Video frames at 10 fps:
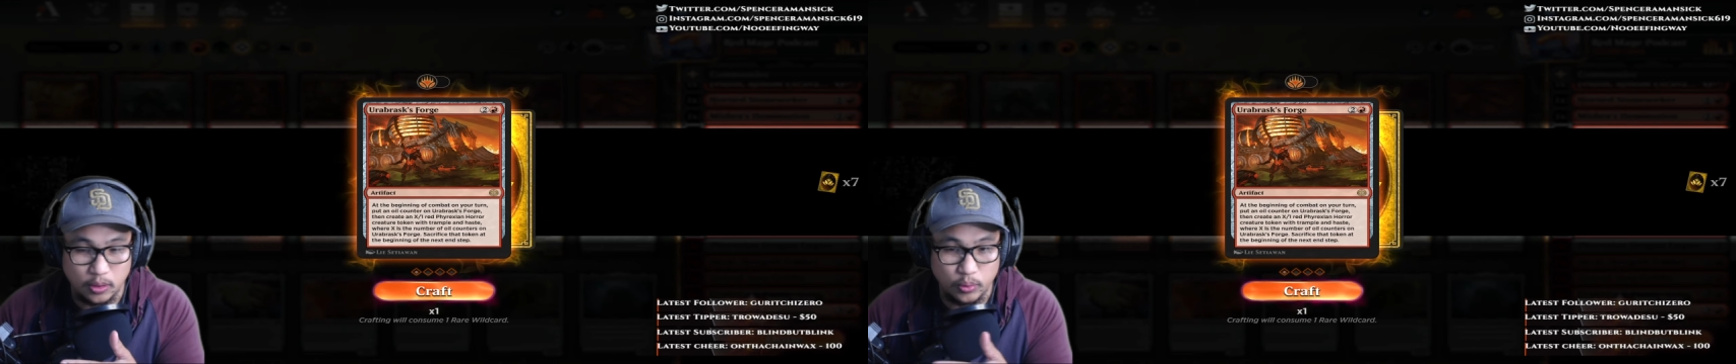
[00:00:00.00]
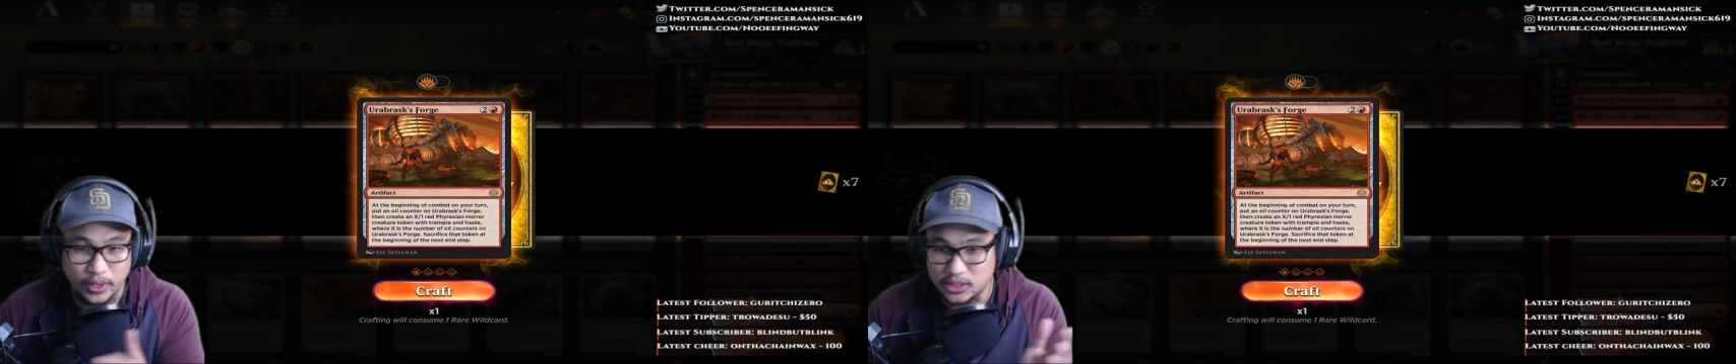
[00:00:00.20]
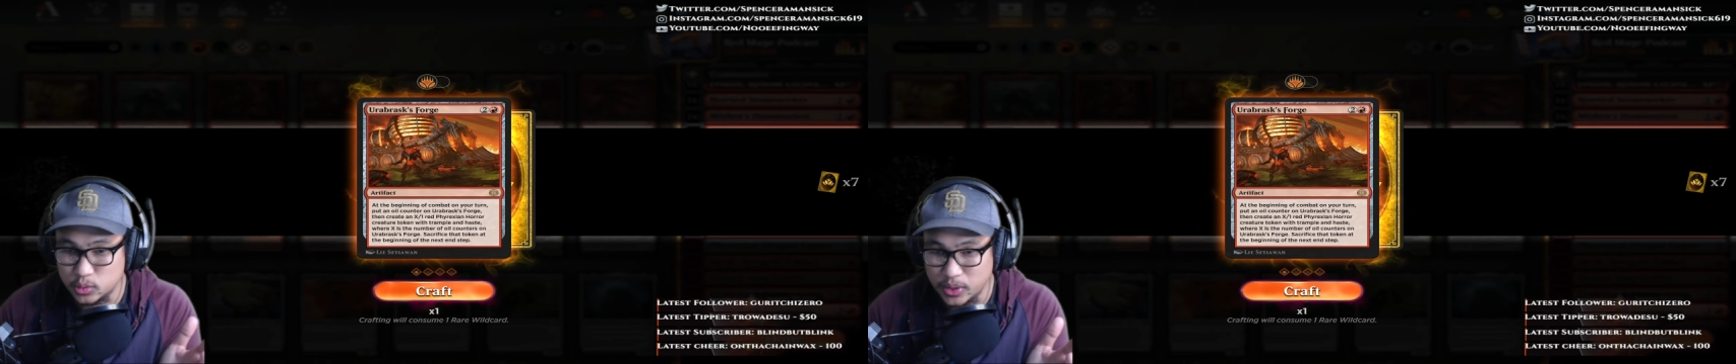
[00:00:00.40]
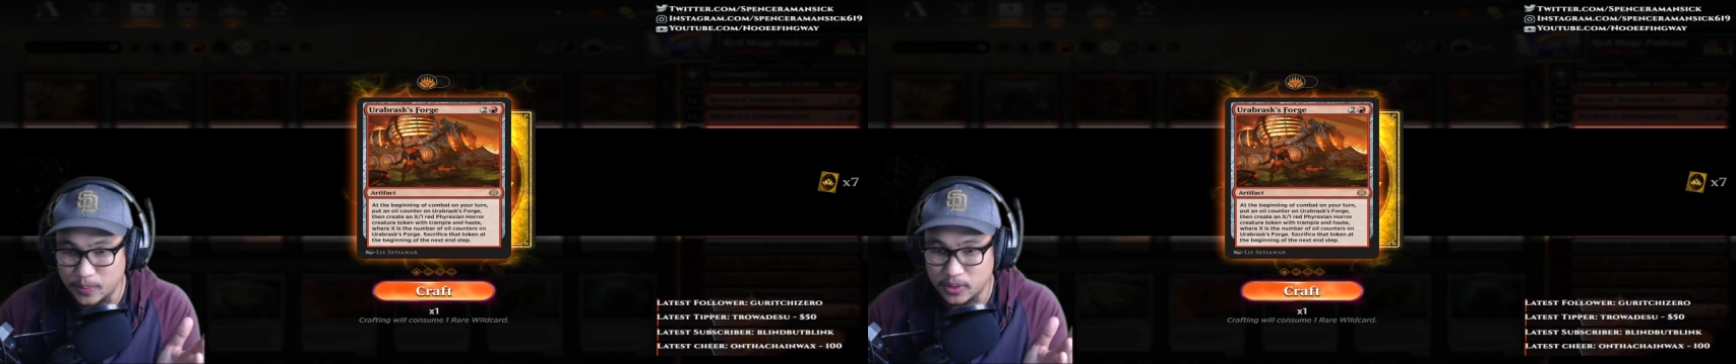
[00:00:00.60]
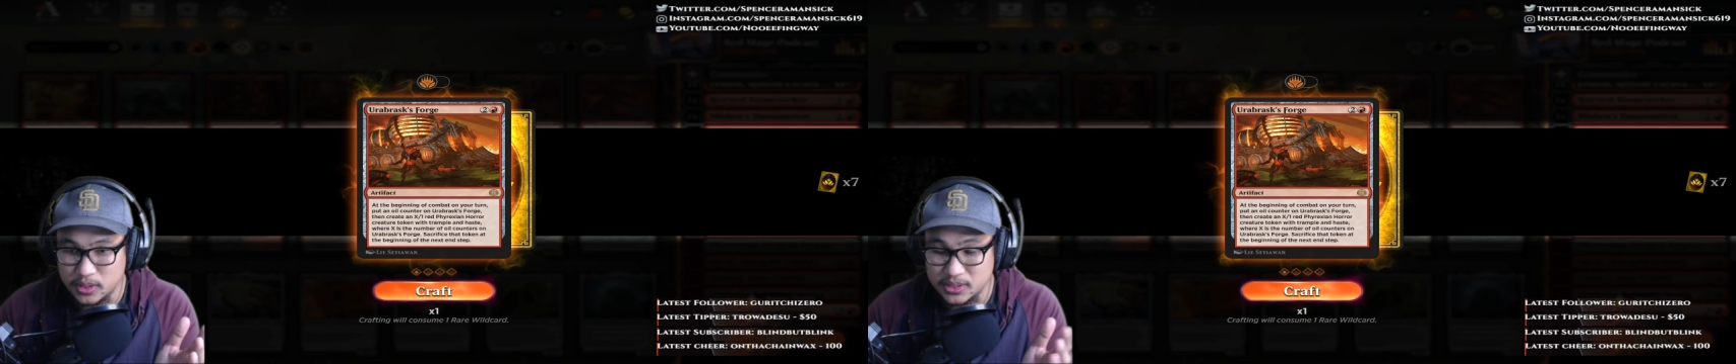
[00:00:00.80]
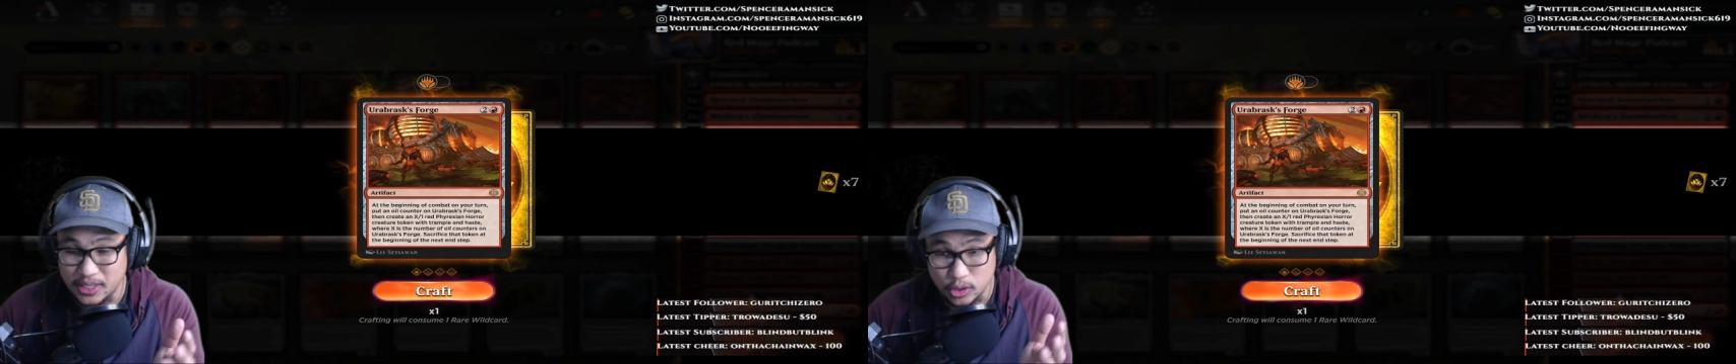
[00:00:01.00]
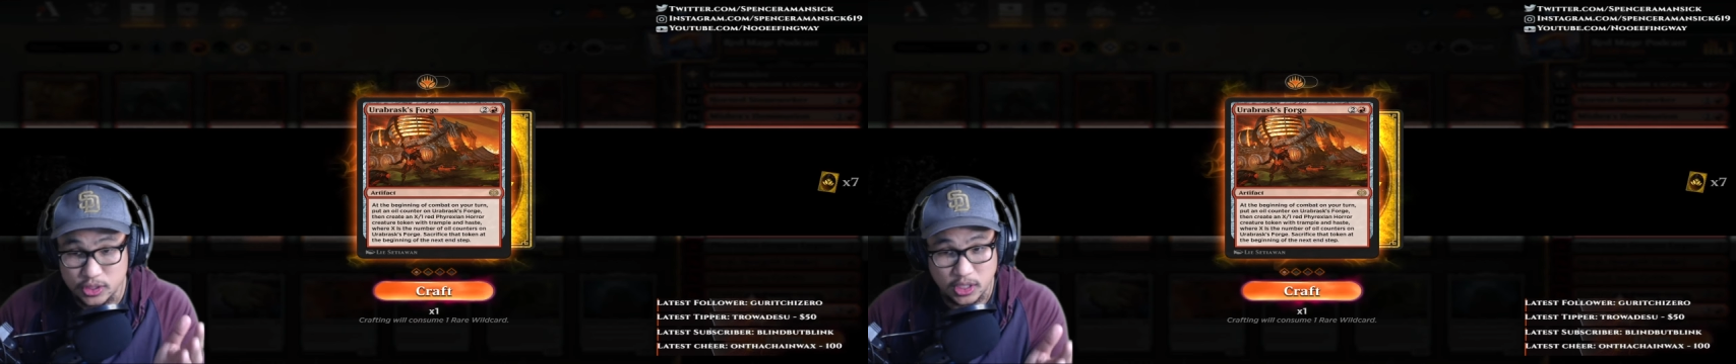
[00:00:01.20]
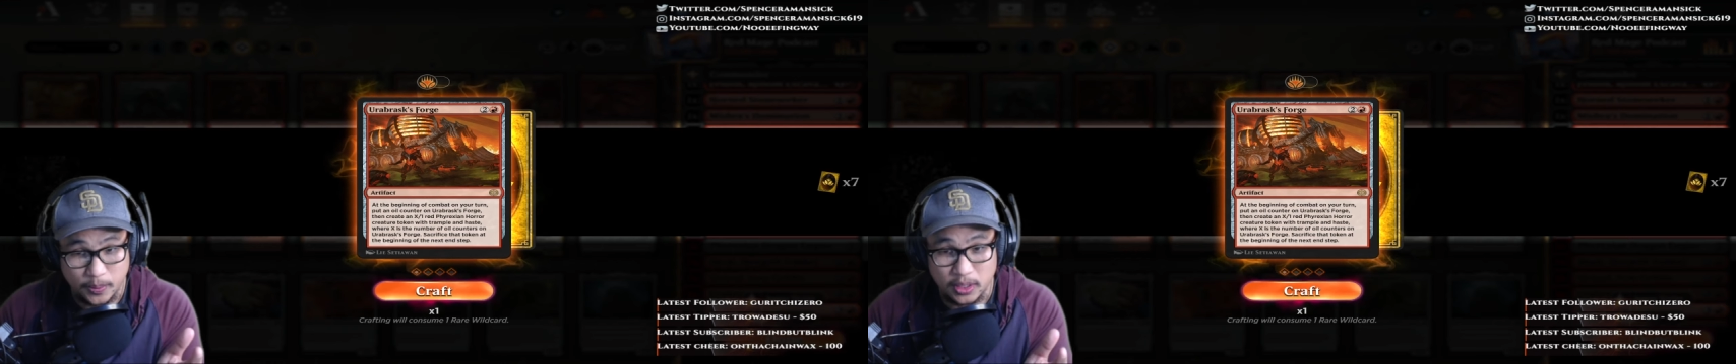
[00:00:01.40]
of red sweepers. They
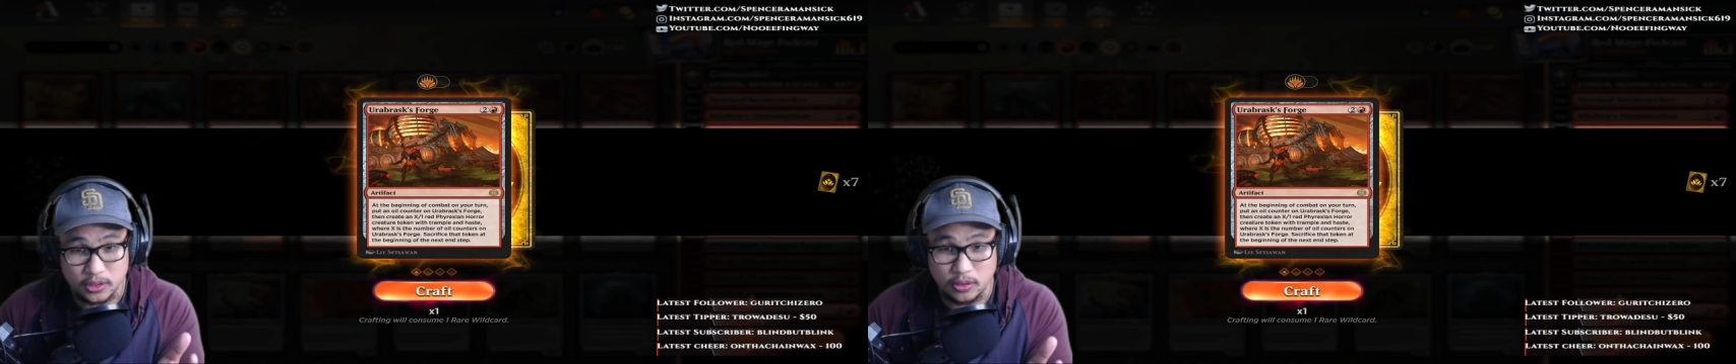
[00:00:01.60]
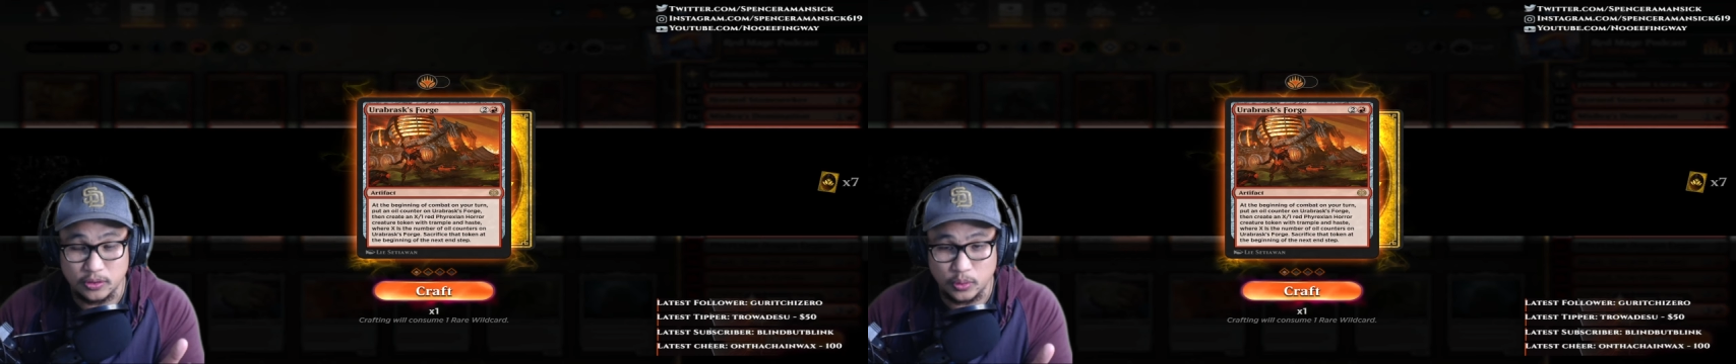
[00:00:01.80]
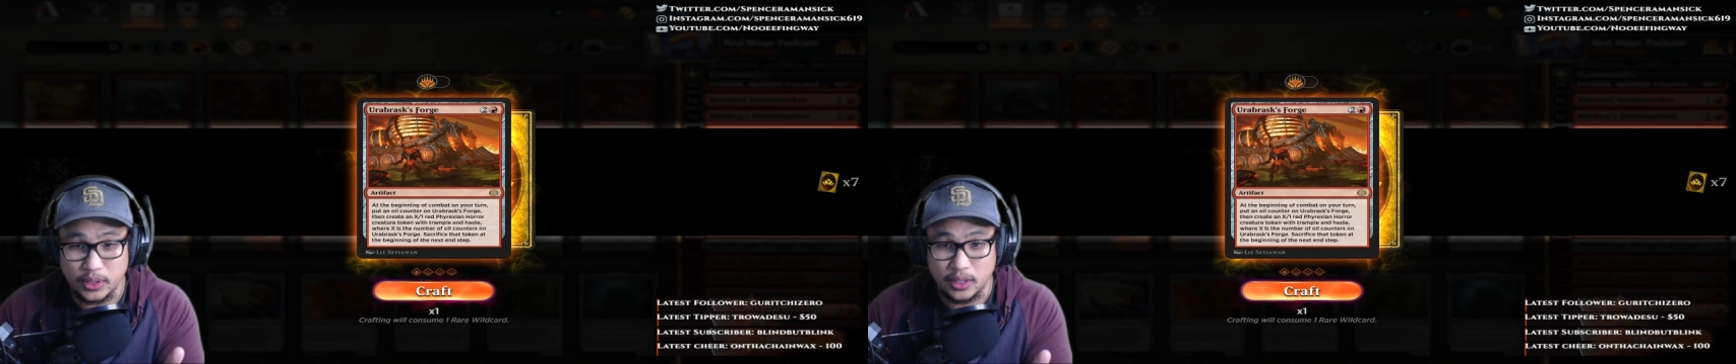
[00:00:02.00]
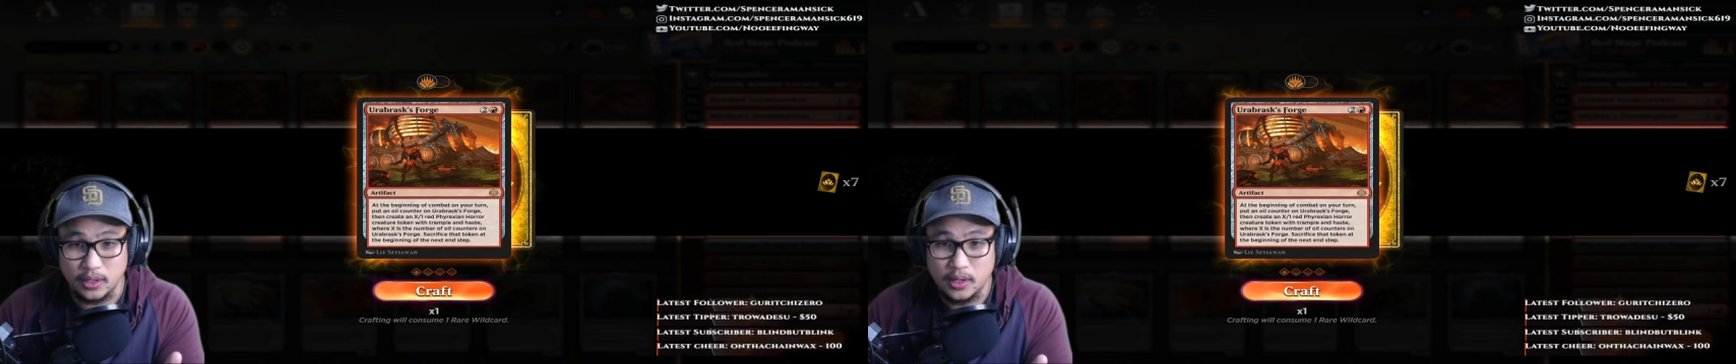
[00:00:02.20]
usually come out on turn 3.